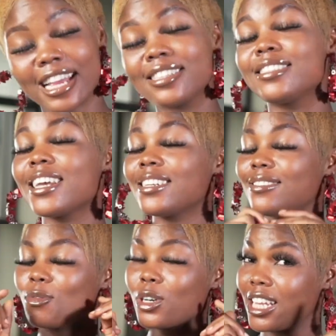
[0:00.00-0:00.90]
I said
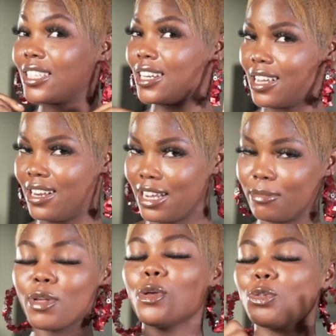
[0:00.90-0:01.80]
what I said earlier.
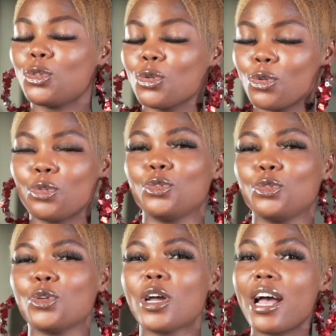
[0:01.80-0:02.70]
So you
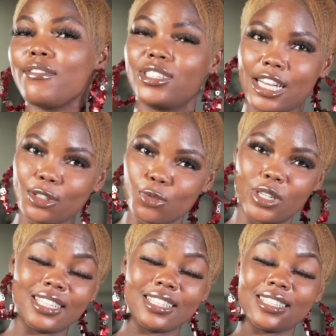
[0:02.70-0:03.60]
have a chance of
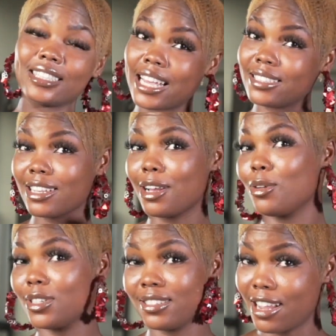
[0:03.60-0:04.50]
winning
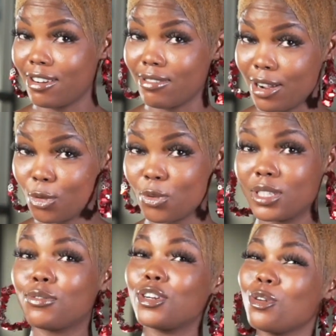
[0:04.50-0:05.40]
10,000 naira with
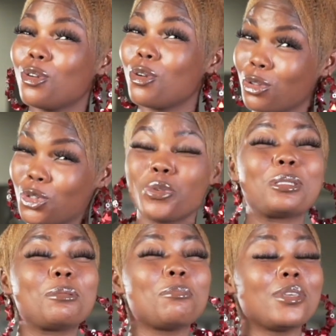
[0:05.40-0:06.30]
free lunch with
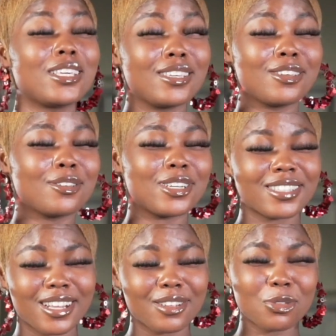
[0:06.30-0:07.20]
me. understand?
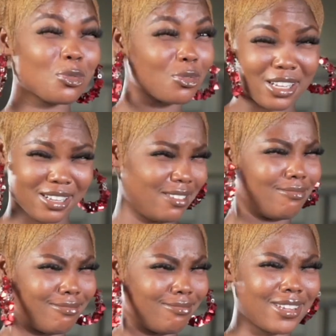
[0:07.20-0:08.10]
You want to
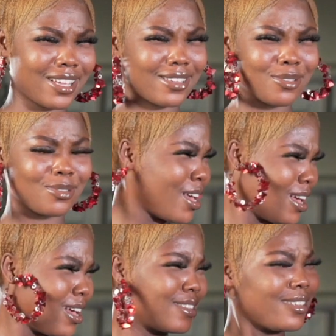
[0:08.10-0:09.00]
like this fine
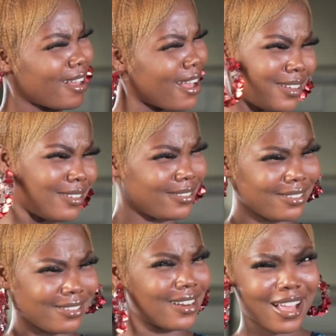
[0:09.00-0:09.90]
girls.
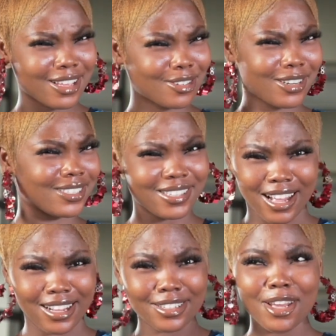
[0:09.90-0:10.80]
Like you understand?
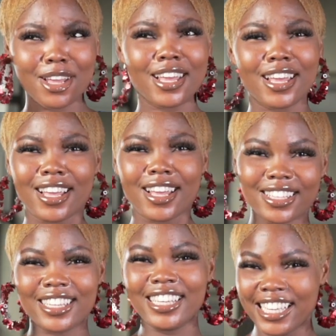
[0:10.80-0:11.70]
Oshikiri girl like
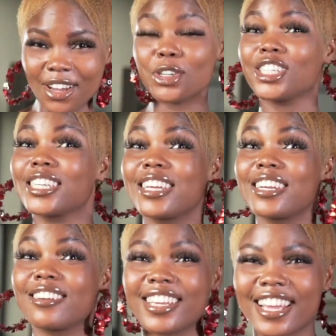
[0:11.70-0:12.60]
this. Oshikiri
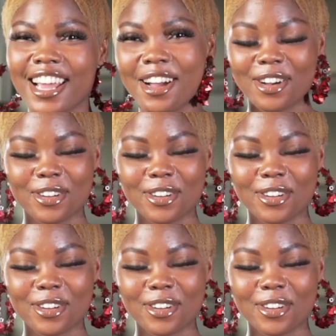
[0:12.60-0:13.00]
girl.